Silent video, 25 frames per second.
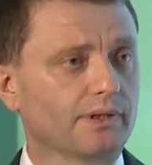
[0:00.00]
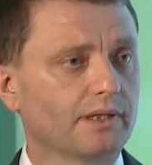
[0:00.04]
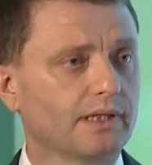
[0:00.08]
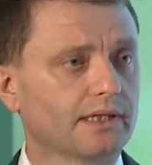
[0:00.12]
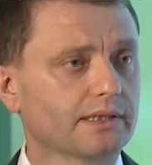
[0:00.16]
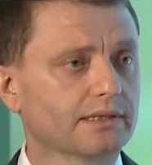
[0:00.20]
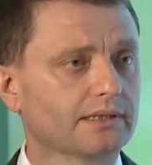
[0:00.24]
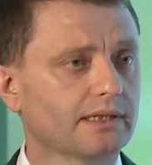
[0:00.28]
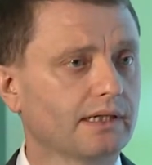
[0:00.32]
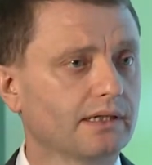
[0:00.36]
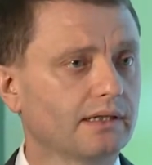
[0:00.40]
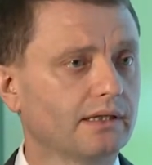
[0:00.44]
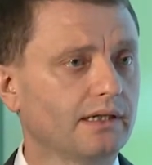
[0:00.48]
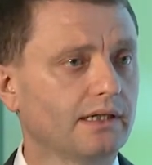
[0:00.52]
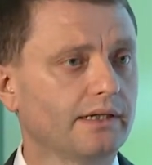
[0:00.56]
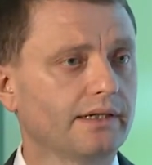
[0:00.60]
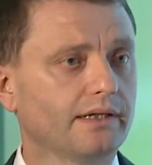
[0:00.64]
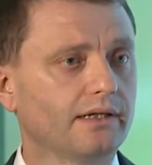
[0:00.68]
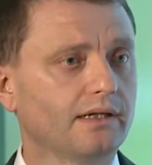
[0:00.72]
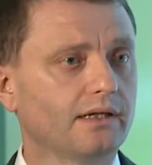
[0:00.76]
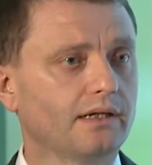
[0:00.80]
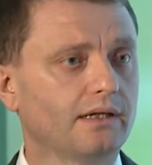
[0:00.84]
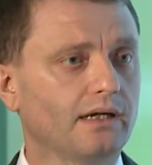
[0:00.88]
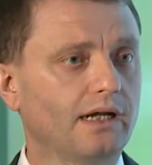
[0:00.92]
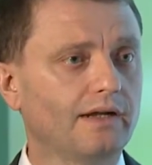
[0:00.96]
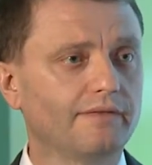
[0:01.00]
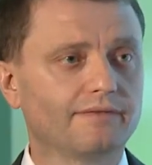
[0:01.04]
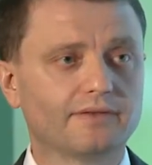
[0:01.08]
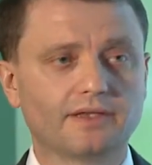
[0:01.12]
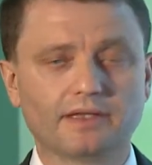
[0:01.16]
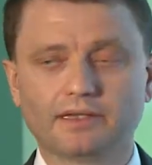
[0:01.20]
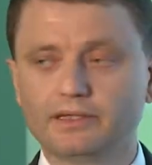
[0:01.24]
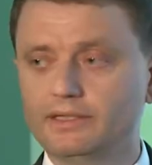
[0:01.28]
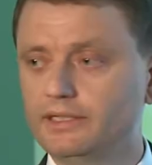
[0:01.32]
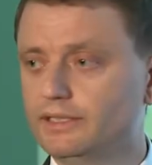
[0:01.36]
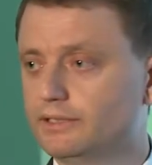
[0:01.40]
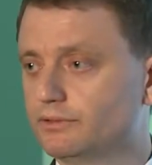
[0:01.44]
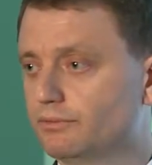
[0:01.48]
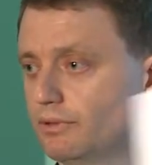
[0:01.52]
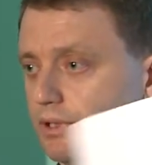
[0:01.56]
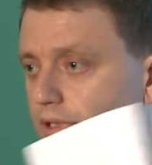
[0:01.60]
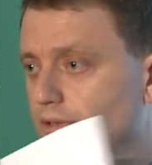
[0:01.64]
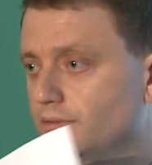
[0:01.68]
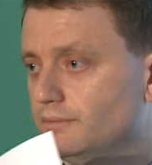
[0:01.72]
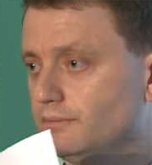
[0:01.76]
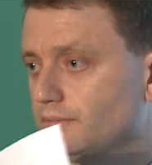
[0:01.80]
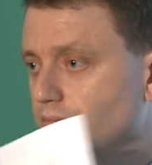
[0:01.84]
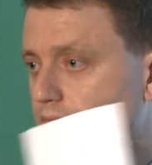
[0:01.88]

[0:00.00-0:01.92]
like how in this one.